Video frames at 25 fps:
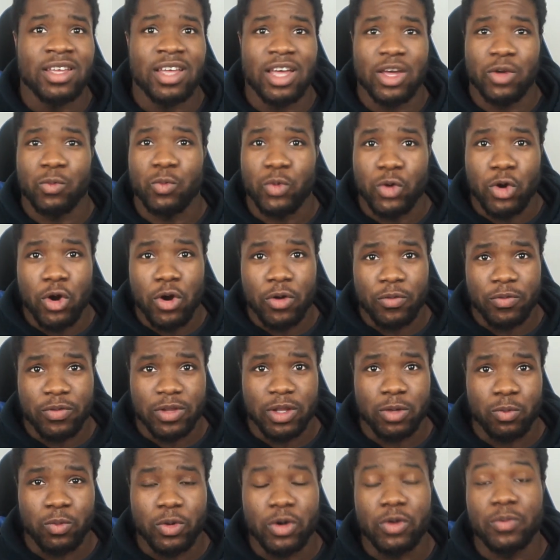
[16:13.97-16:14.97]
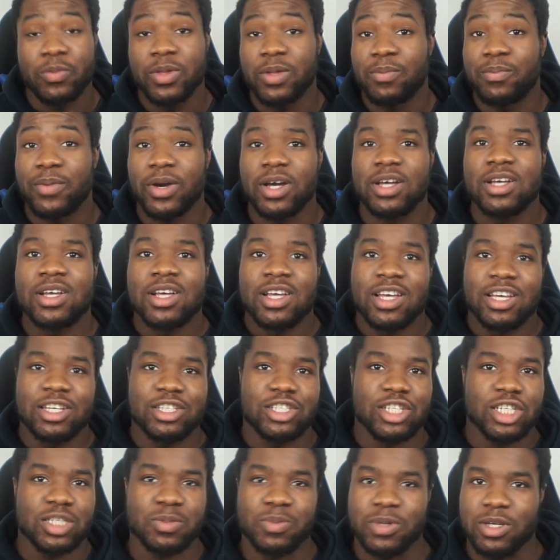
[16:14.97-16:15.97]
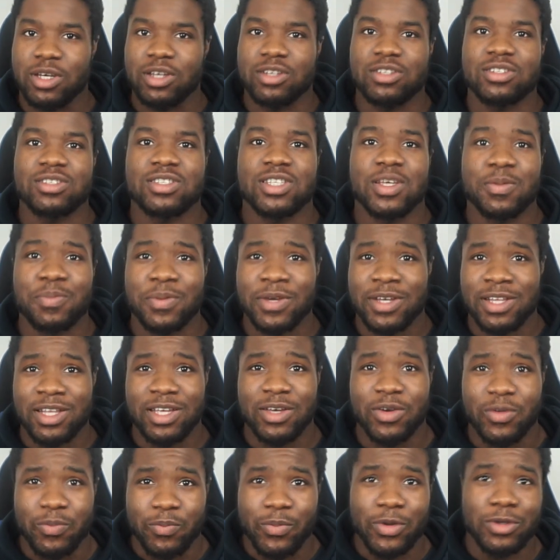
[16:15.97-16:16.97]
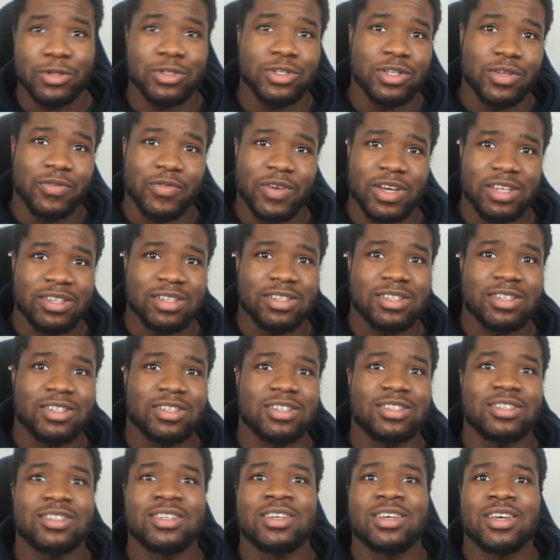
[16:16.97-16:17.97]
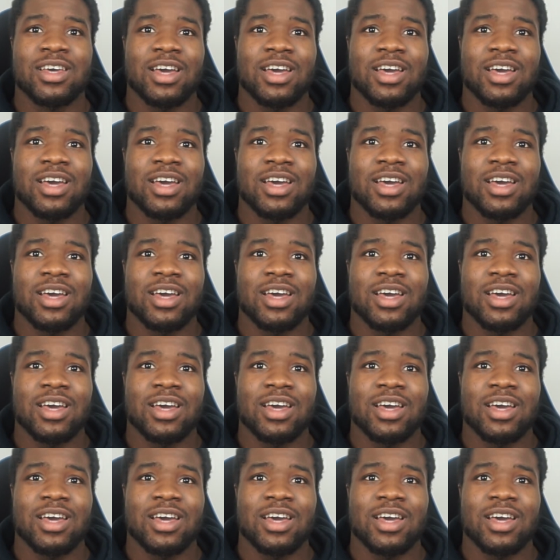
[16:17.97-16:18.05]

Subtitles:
It will, hopefully will be, but it's just because typically most universities,